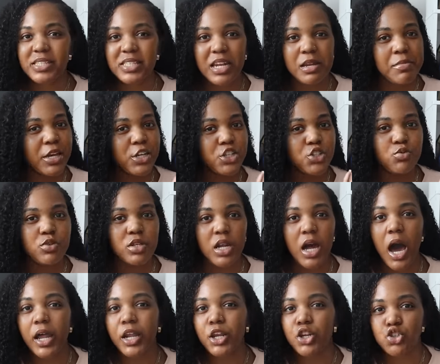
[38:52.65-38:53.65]
and it makes you
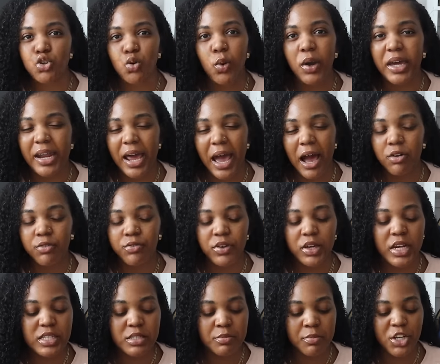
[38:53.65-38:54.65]
not enjoy an
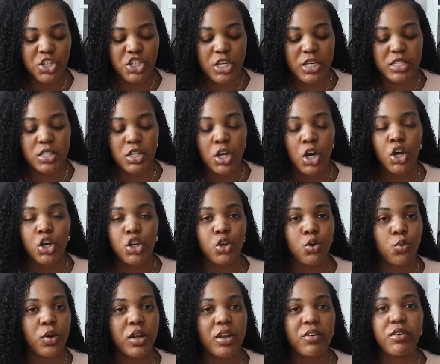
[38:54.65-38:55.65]
outfit as much as
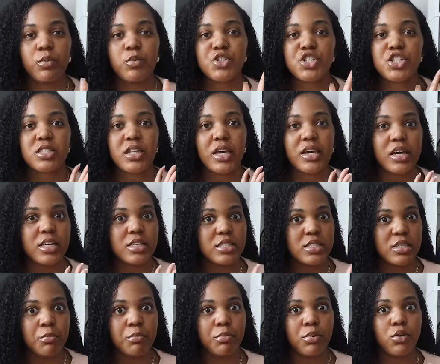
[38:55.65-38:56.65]
you would if it was just like a
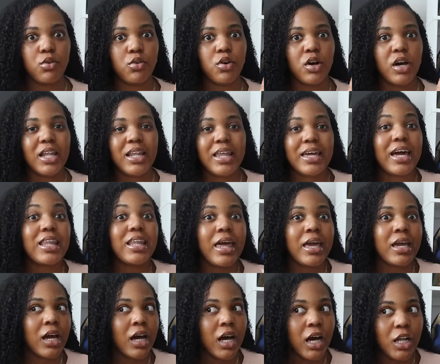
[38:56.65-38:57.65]
simple, like, I
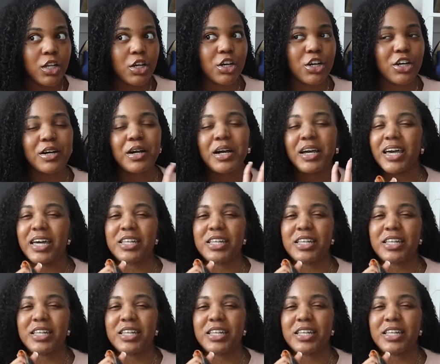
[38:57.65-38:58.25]
like color.